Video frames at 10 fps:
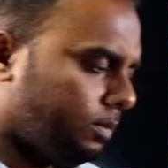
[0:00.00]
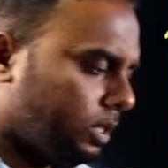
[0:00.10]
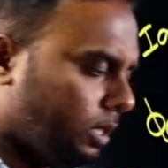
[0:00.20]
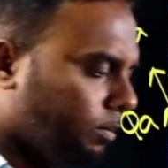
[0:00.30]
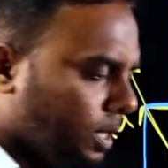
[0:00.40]

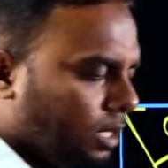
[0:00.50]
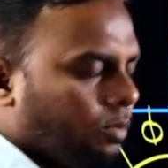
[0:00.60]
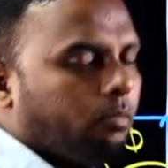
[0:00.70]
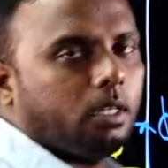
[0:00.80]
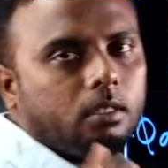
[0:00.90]
simply
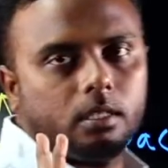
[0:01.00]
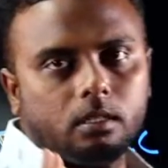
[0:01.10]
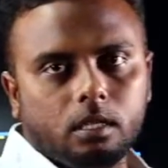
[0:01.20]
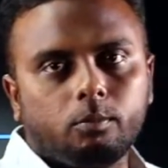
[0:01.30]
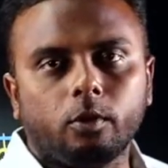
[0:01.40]
remember
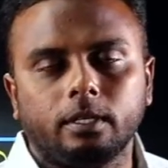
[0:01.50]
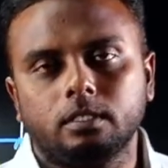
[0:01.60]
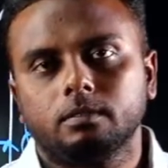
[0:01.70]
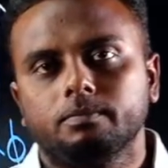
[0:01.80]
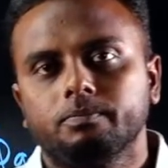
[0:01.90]
3 points.